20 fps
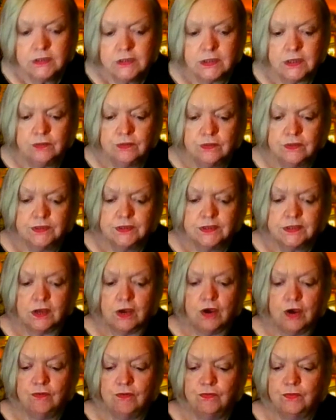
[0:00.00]
So they'll
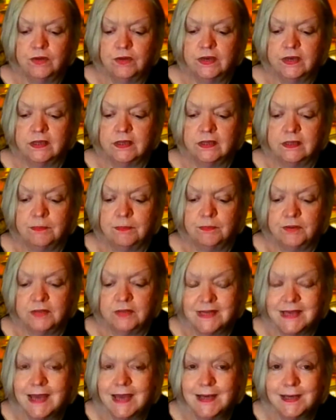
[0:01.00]
start off with
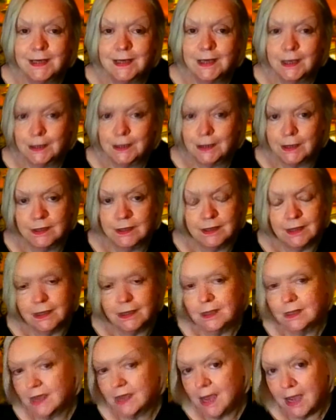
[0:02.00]
pretending that
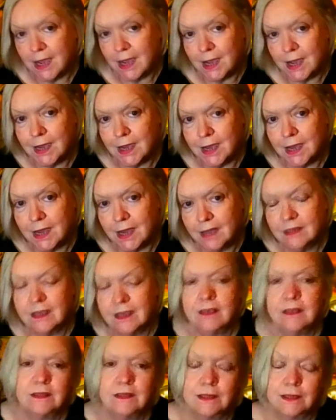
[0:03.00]
they care
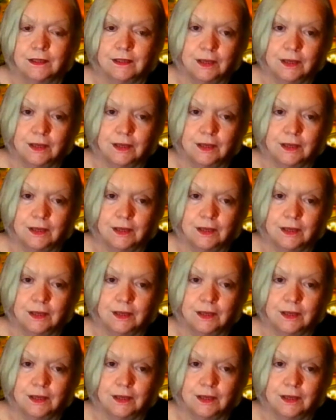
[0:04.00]
and they